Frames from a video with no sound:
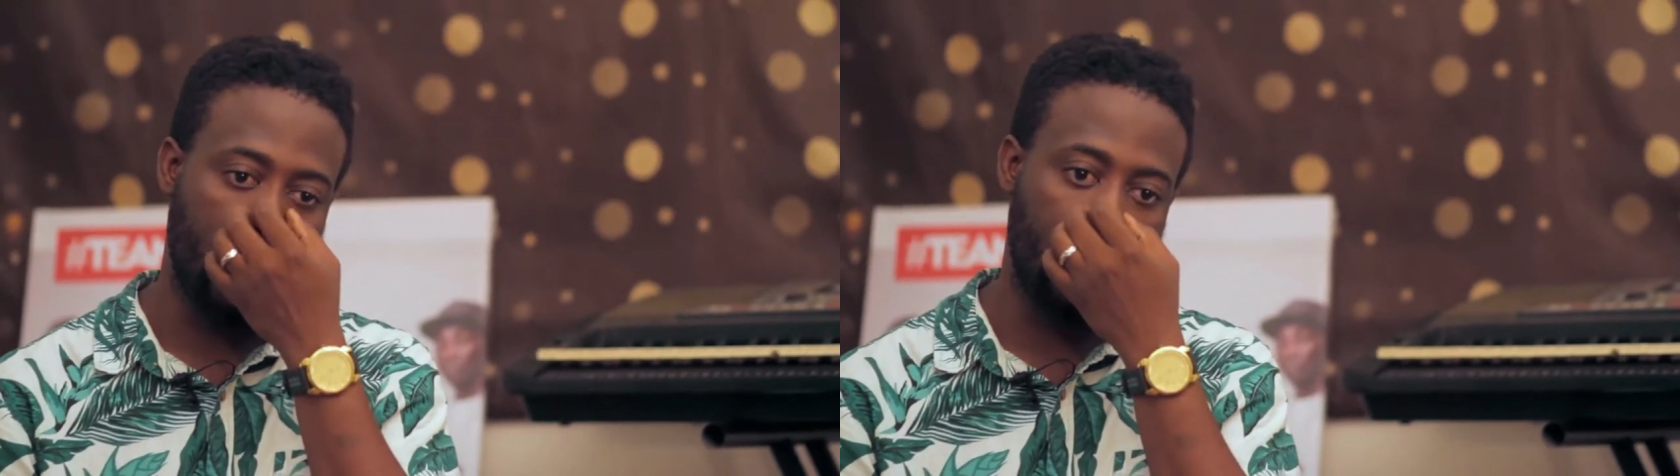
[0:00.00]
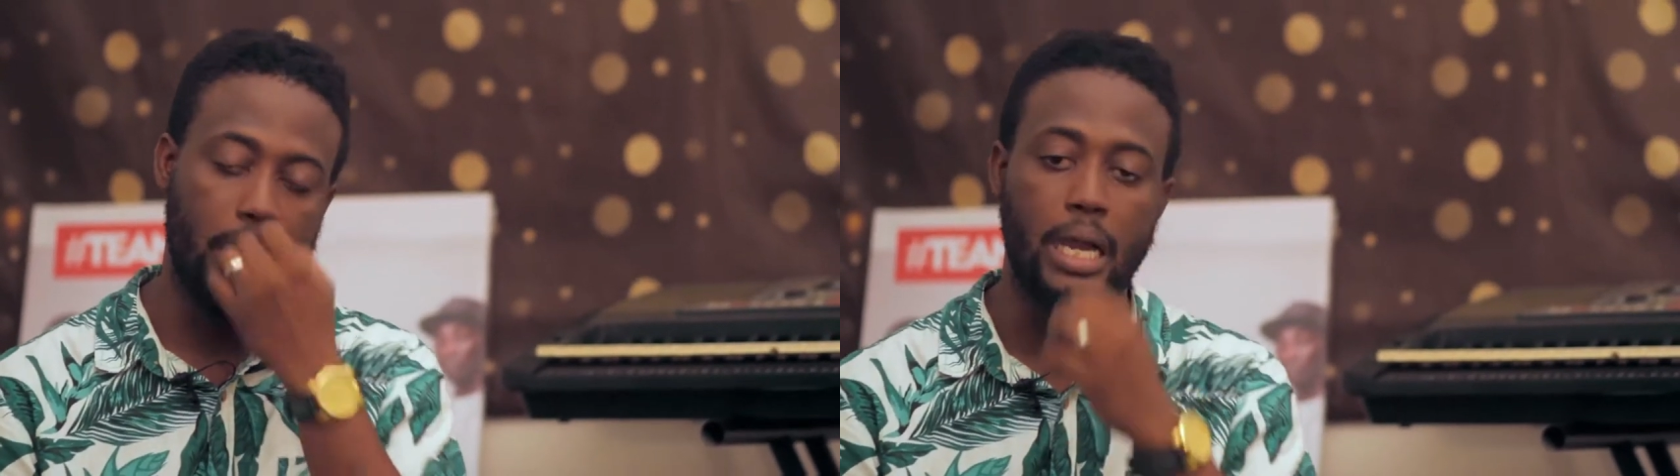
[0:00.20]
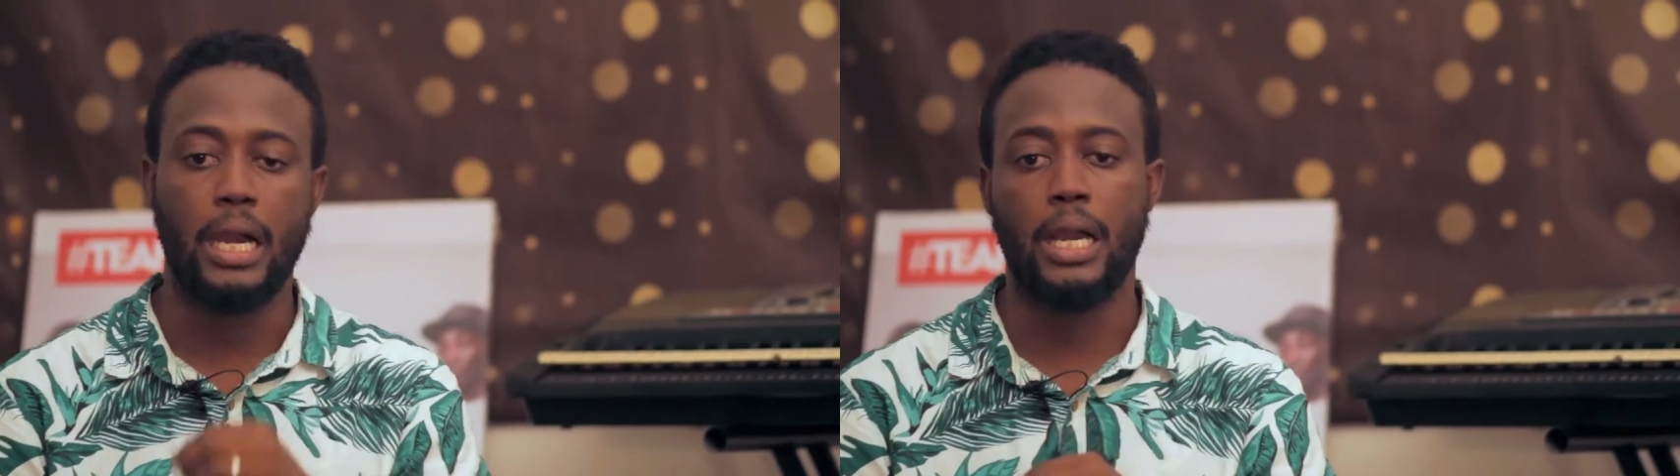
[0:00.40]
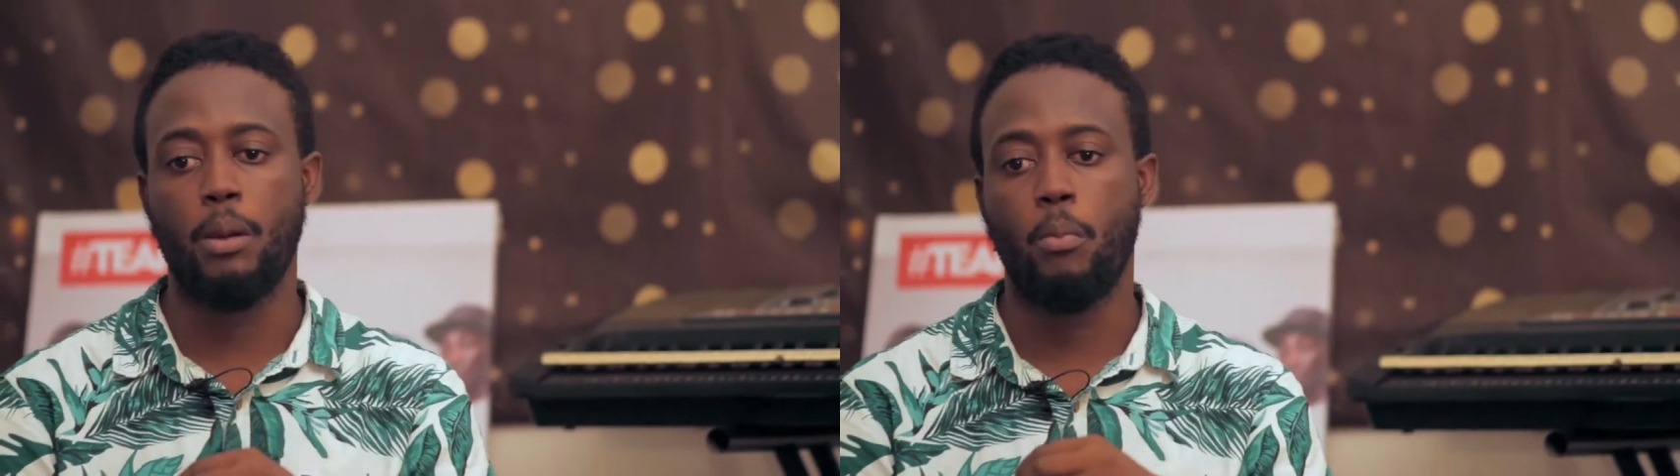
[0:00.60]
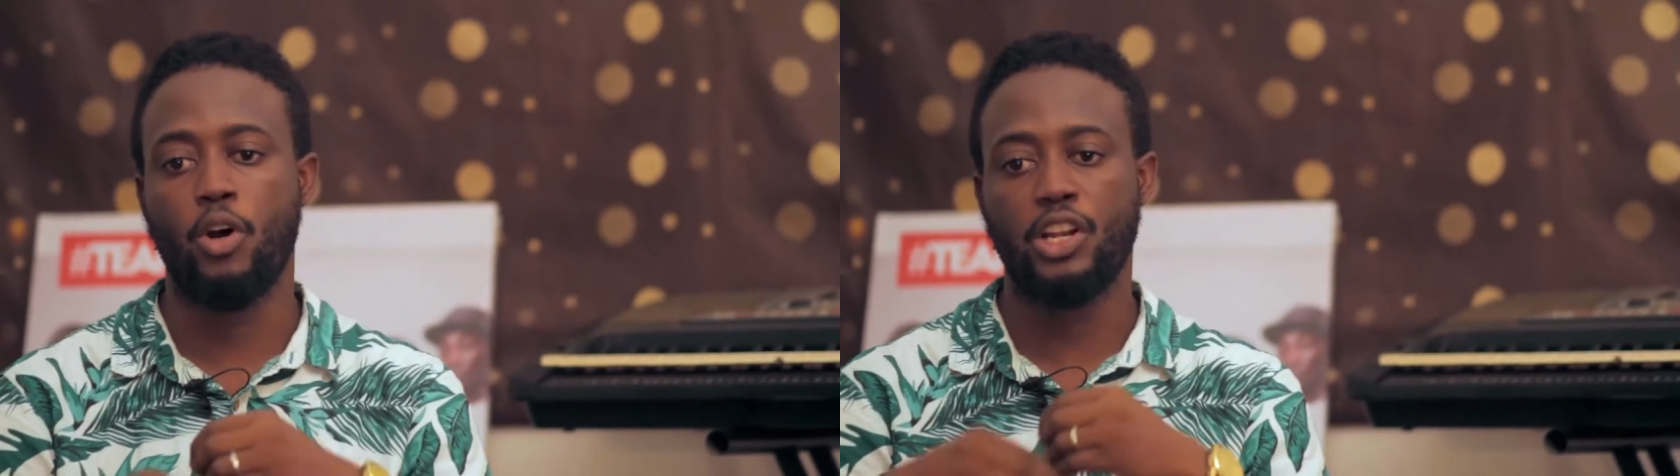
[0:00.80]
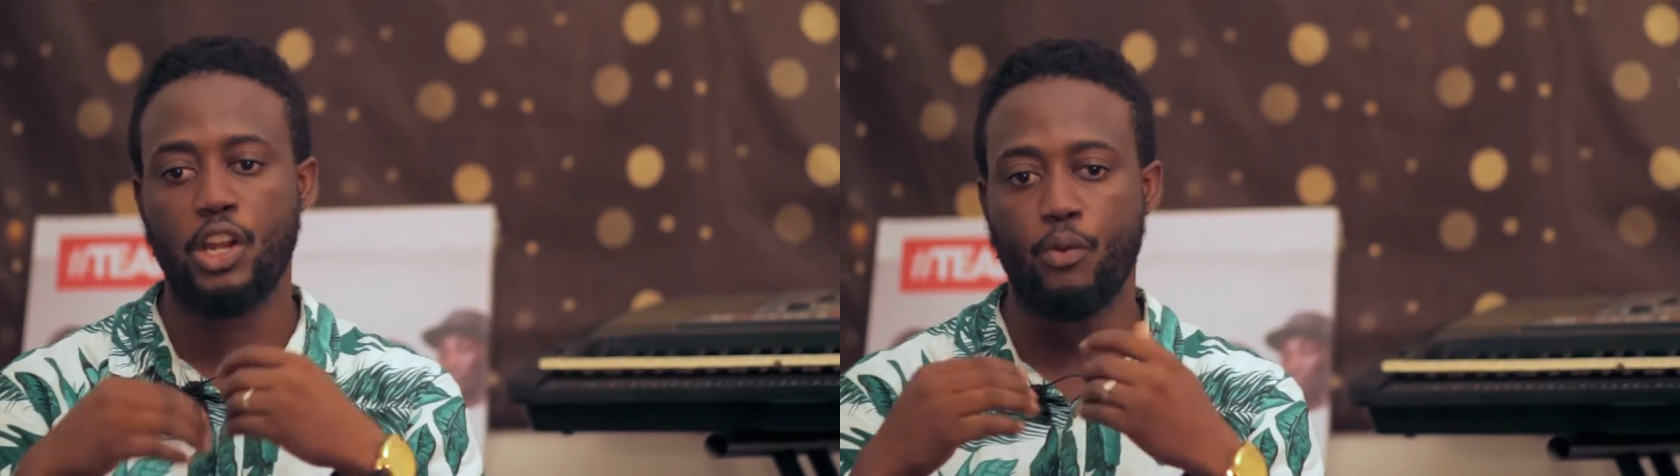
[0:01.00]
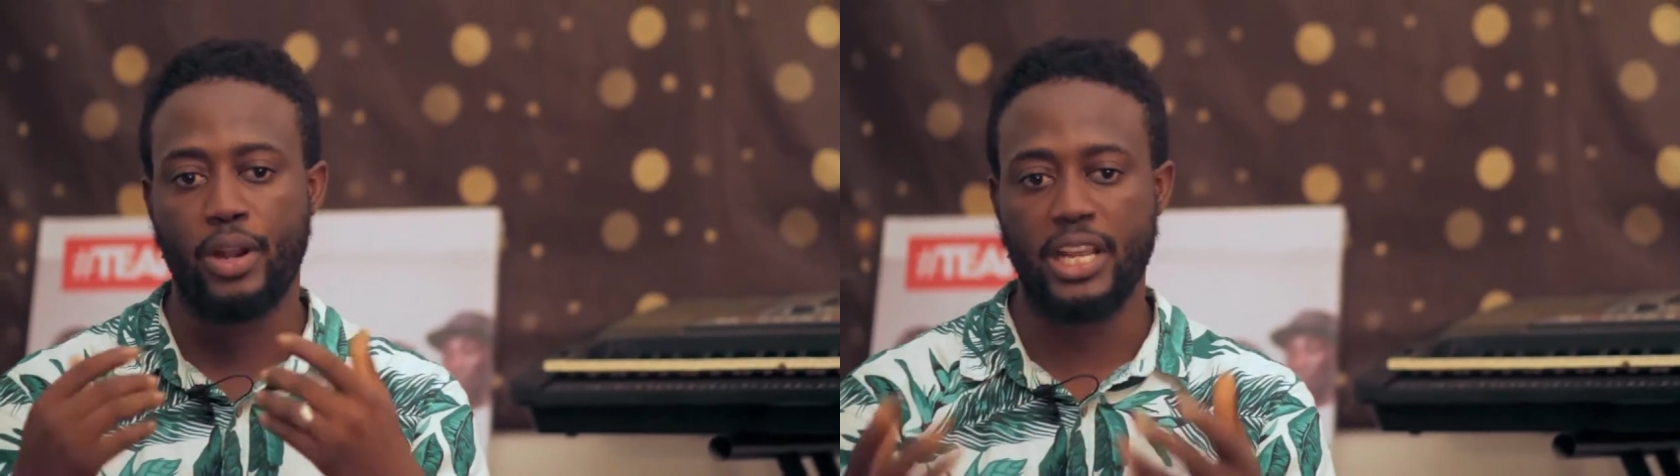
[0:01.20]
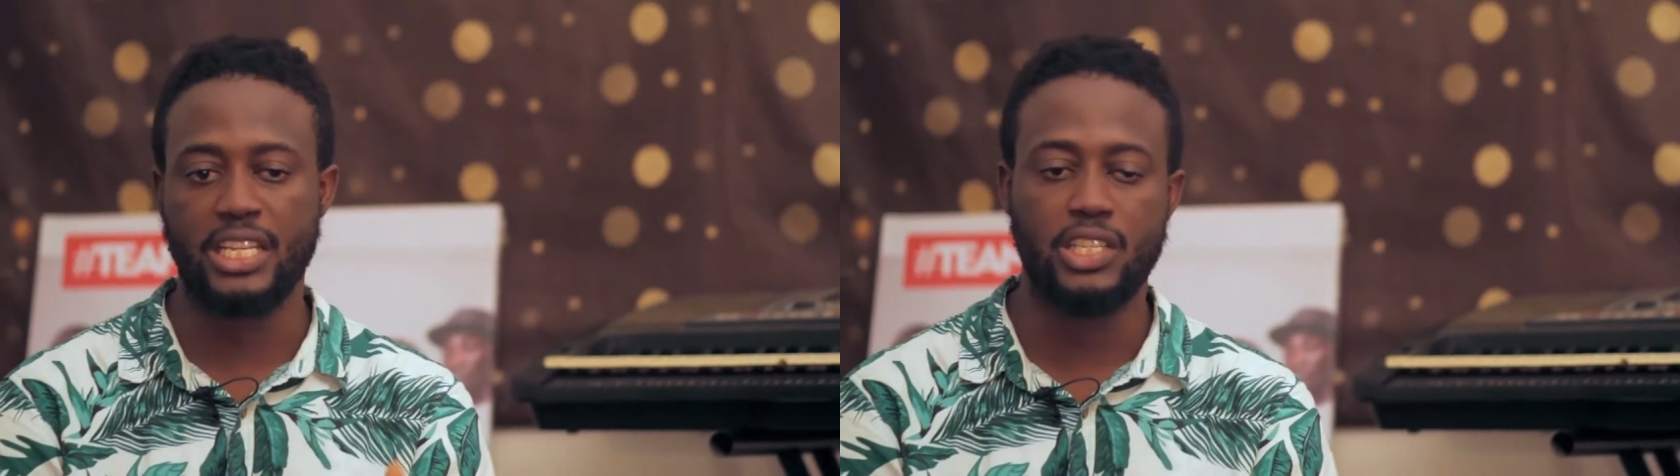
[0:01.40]
uh, a monthly
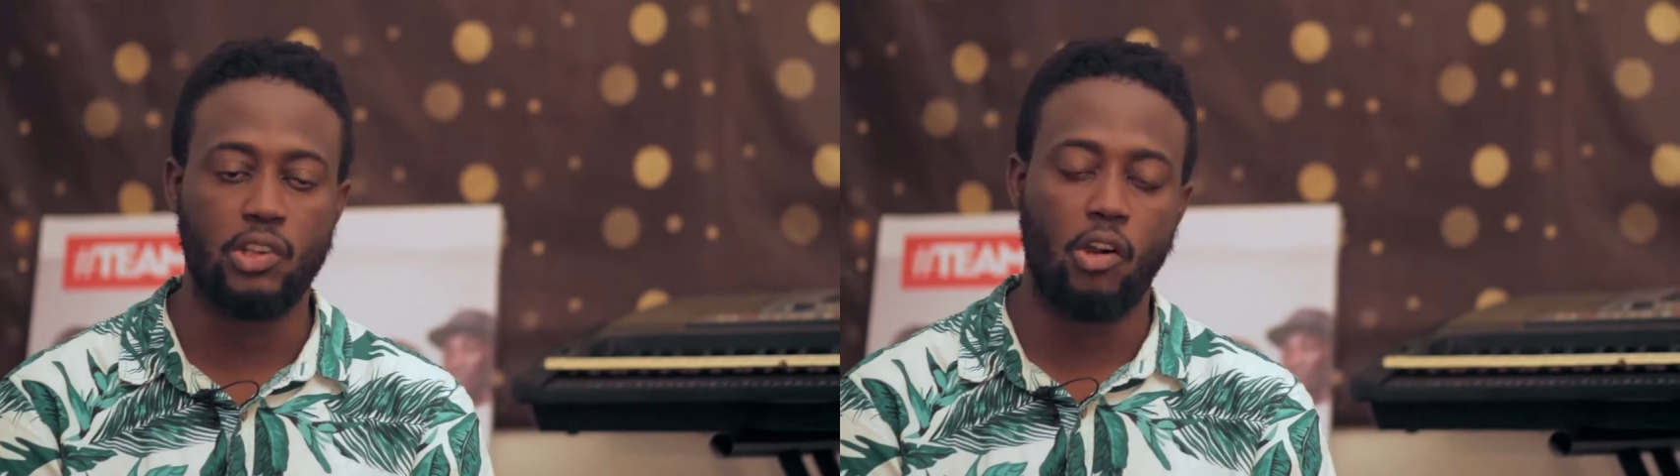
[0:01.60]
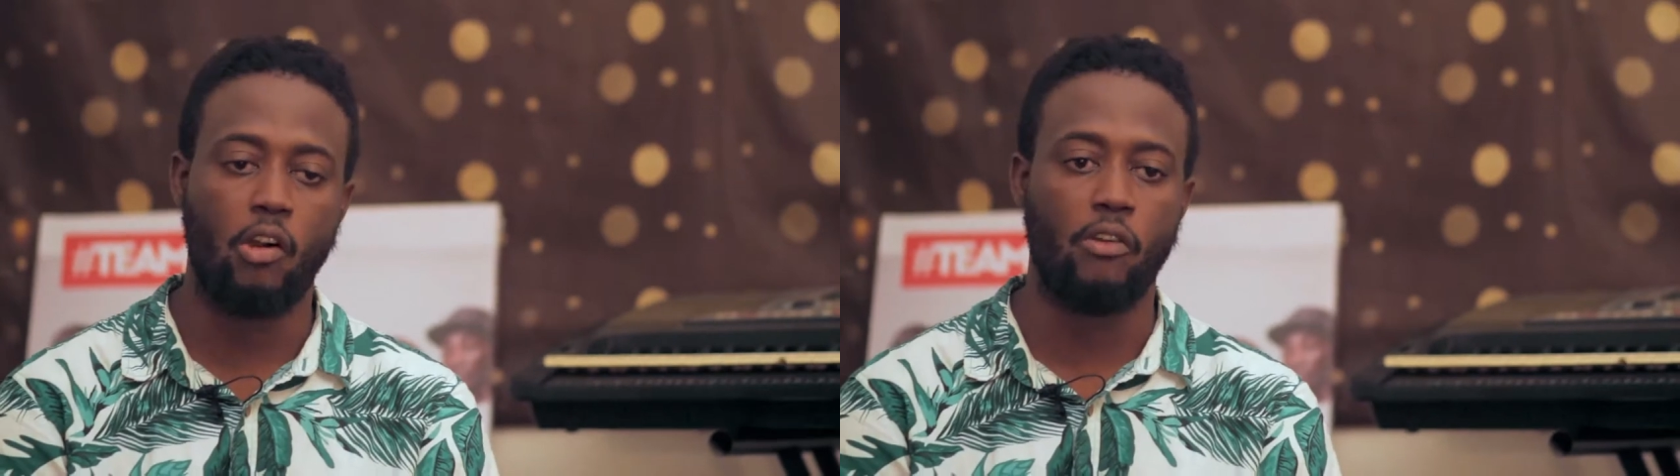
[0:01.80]
release